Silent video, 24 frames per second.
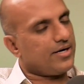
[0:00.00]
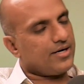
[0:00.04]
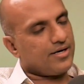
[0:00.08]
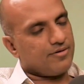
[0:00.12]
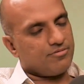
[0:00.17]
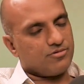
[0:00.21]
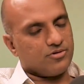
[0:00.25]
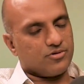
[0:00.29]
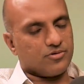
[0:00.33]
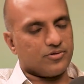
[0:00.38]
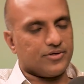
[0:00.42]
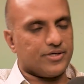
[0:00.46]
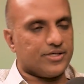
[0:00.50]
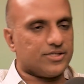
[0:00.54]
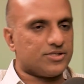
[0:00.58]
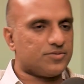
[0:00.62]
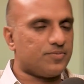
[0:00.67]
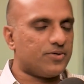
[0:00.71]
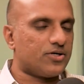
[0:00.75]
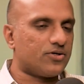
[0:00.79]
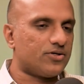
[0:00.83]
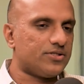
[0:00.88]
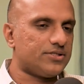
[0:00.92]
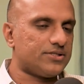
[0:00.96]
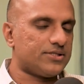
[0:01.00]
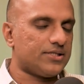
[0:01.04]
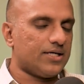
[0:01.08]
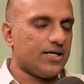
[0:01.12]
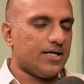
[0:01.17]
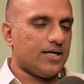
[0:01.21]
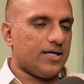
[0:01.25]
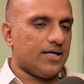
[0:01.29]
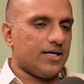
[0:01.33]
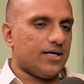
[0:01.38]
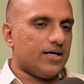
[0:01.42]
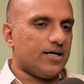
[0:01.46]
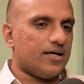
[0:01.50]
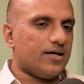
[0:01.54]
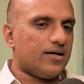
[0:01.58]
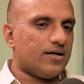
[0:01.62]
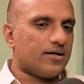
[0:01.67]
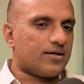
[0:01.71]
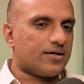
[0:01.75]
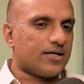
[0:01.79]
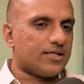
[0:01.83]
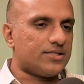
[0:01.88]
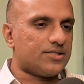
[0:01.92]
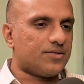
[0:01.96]
1.5 to 2 years. Because
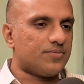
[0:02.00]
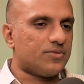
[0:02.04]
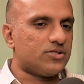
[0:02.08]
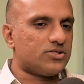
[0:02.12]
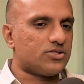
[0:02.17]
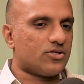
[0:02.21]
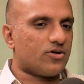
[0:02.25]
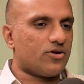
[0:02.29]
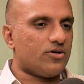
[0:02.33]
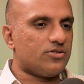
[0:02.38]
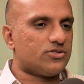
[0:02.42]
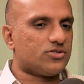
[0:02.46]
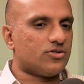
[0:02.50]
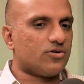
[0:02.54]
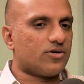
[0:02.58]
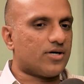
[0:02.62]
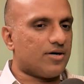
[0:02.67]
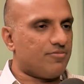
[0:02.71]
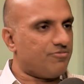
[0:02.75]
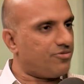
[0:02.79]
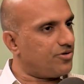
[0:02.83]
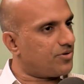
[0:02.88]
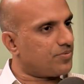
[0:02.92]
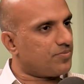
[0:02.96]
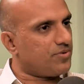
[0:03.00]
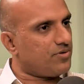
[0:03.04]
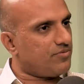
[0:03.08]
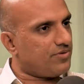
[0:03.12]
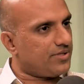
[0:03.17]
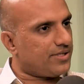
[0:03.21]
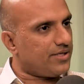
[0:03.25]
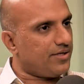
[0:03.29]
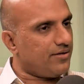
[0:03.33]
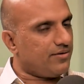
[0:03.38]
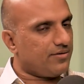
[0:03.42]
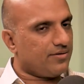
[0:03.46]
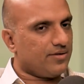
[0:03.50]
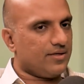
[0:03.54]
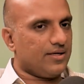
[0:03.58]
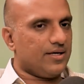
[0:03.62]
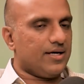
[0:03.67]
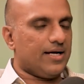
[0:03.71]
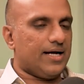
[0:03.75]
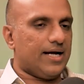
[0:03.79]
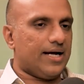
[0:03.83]
customers are also comfortable with it.